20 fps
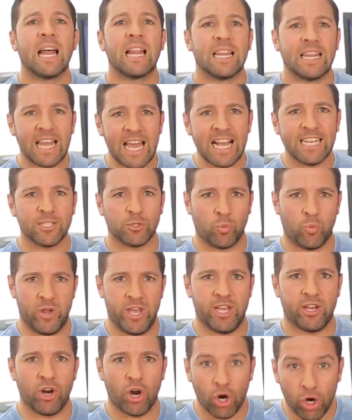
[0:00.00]
Last
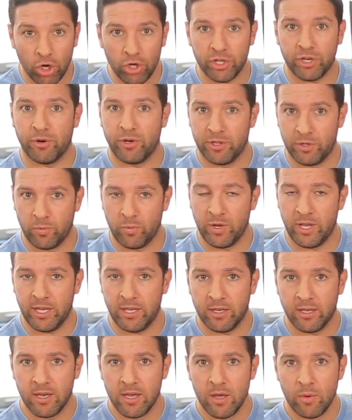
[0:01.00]
week, earlier in the
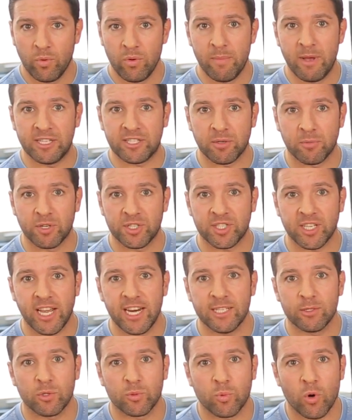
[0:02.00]
week, we mentioned
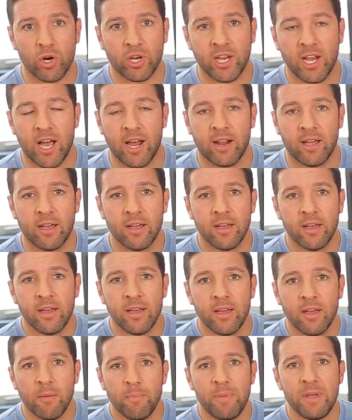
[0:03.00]
Mercedes was working on a
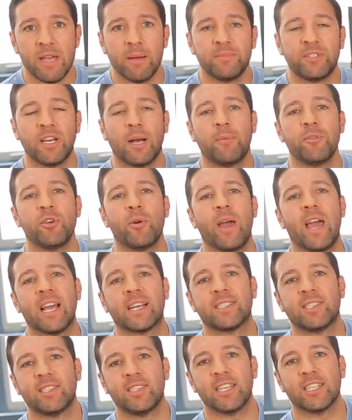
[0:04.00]
BMW
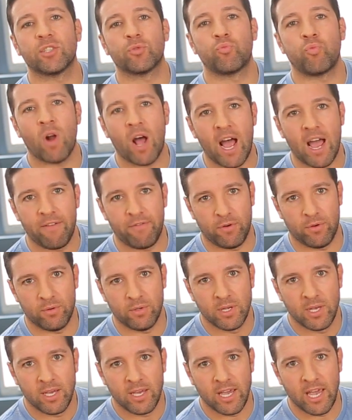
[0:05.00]
X6 rival.
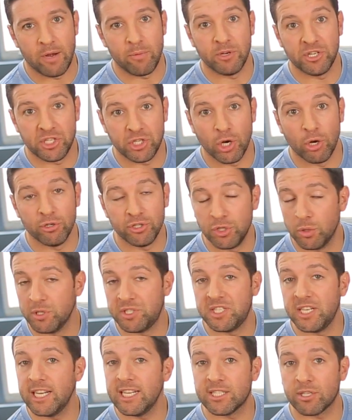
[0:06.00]
And we showed you
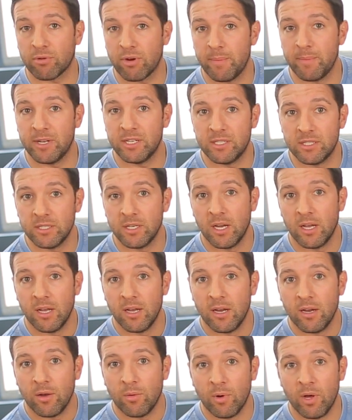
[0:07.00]
a teaser image.
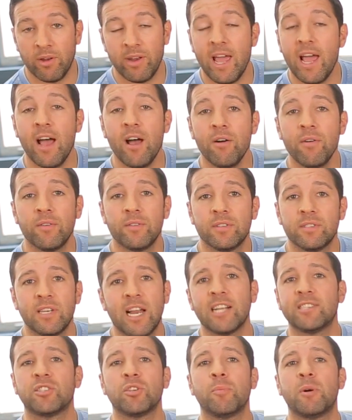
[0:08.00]
Well, now,
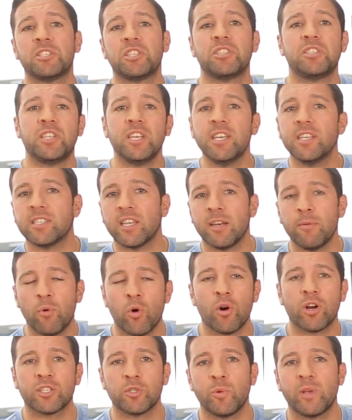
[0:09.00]
not so much a tease
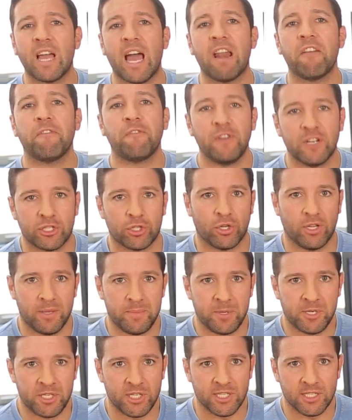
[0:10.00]
anymore because we got official
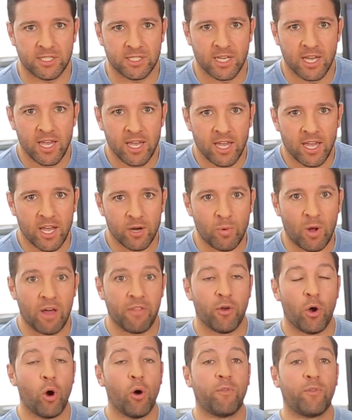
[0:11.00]
images. And
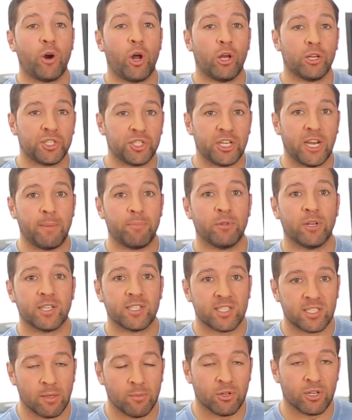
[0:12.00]
while the overall shape
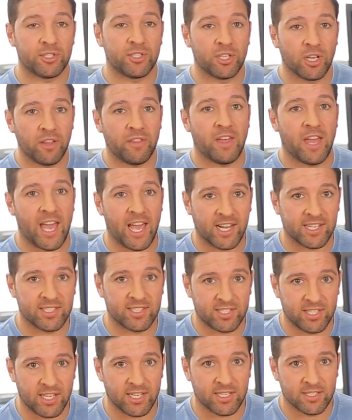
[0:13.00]
looks similar to the
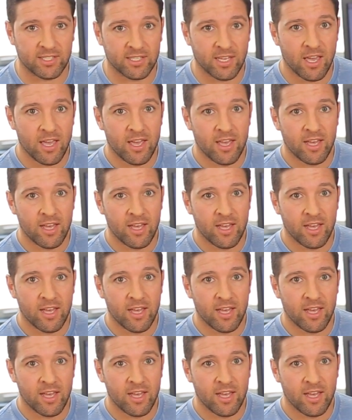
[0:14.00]
X6,